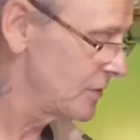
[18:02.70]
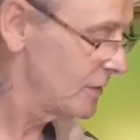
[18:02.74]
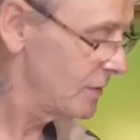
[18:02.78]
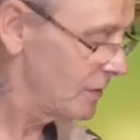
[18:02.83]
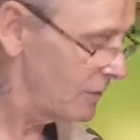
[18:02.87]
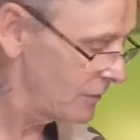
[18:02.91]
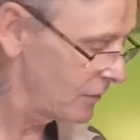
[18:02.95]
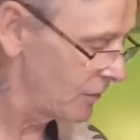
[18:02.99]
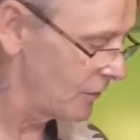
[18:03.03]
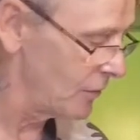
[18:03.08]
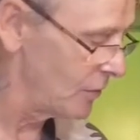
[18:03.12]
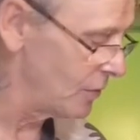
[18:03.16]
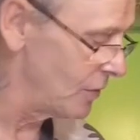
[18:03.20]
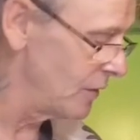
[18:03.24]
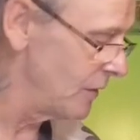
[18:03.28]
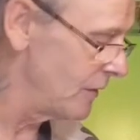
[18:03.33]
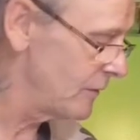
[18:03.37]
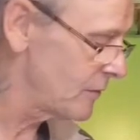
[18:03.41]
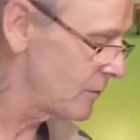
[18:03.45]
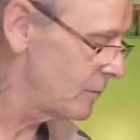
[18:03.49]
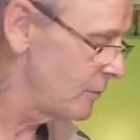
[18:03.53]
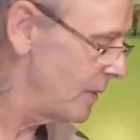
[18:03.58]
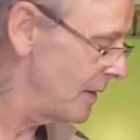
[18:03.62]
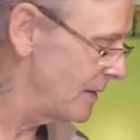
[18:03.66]
and I thought, and I
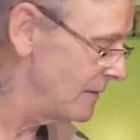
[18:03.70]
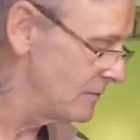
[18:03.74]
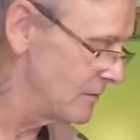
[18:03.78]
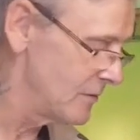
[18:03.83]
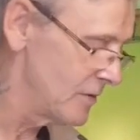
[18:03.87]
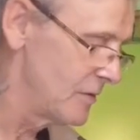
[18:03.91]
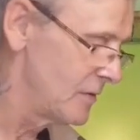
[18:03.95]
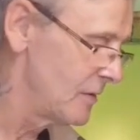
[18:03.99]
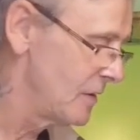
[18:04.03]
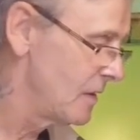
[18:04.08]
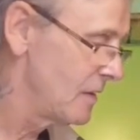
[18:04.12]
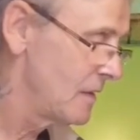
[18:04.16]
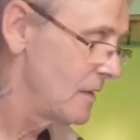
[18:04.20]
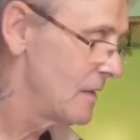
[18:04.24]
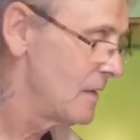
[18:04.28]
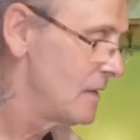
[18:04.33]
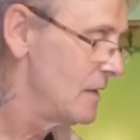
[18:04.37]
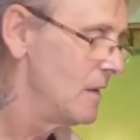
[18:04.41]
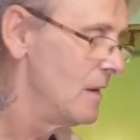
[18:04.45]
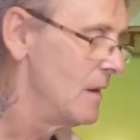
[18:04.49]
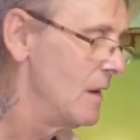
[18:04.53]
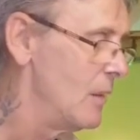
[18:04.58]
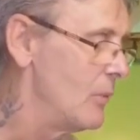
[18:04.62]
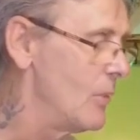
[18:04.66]
spent,
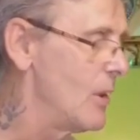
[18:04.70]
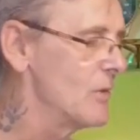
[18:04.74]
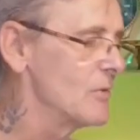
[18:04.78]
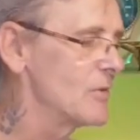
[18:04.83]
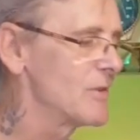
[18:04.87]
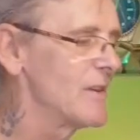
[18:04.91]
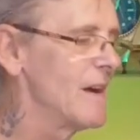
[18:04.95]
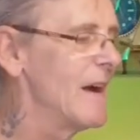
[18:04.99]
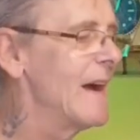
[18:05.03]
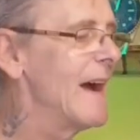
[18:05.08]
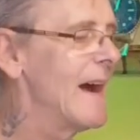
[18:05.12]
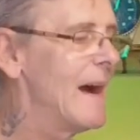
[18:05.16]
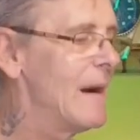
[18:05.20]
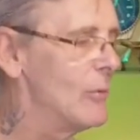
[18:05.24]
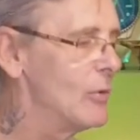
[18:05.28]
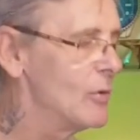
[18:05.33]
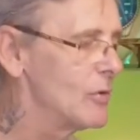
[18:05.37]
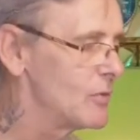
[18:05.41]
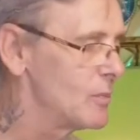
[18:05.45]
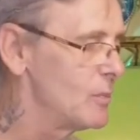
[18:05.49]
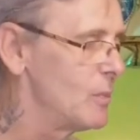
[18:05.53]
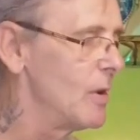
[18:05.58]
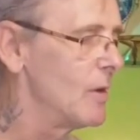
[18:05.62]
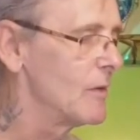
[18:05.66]
I won't say
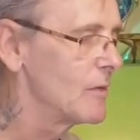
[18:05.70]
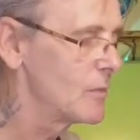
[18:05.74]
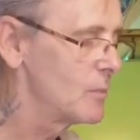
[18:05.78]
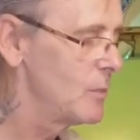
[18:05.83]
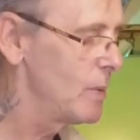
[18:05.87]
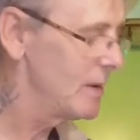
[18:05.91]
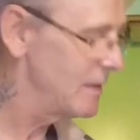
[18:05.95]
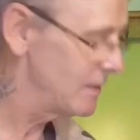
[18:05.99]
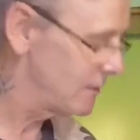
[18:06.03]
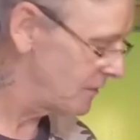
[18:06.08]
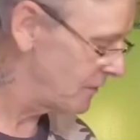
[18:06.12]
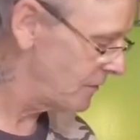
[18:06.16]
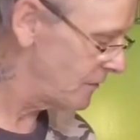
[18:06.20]
hours, but I spent a